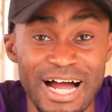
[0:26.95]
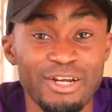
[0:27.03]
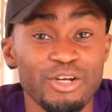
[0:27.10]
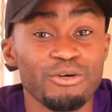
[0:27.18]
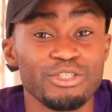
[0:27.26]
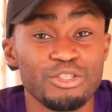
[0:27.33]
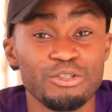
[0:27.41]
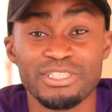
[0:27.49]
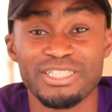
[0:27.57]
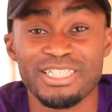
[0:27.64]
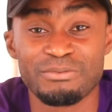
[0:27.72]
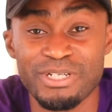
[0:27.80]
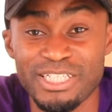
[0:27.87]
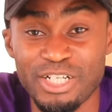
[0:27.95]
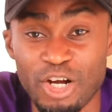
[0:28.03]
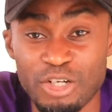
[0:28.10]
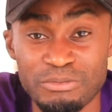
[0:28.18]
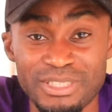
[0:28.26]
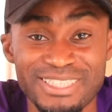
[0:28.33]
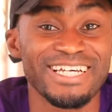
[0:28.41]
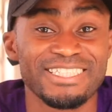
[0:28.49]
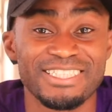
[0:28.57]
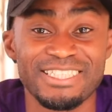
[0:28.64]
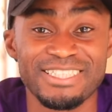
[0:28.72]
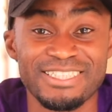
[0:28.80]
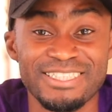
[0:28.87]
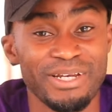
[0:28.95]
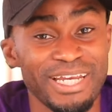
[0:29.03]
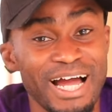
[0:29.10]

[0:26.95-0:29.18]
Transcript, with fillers: I know it's two cities, but they charged me ten cities.